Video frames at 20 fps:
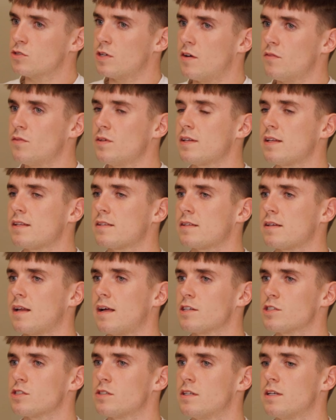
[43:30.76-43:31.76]
Traveling
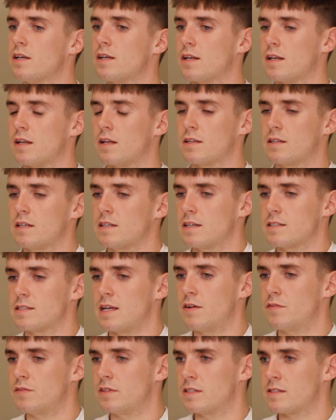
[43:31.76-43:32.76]
internationally and
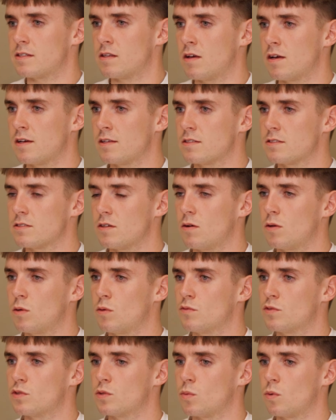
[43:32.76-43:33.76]
having these clients all
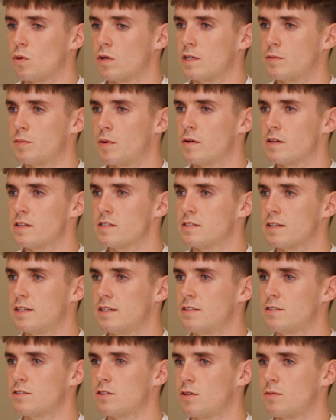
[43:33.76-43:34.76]
over the world, you've probably
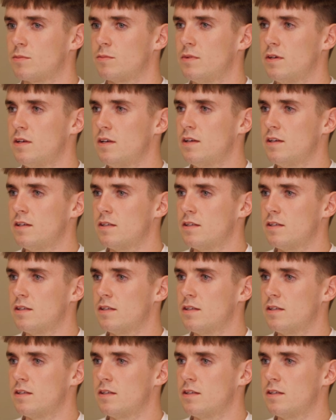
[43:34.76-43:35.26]
seen some,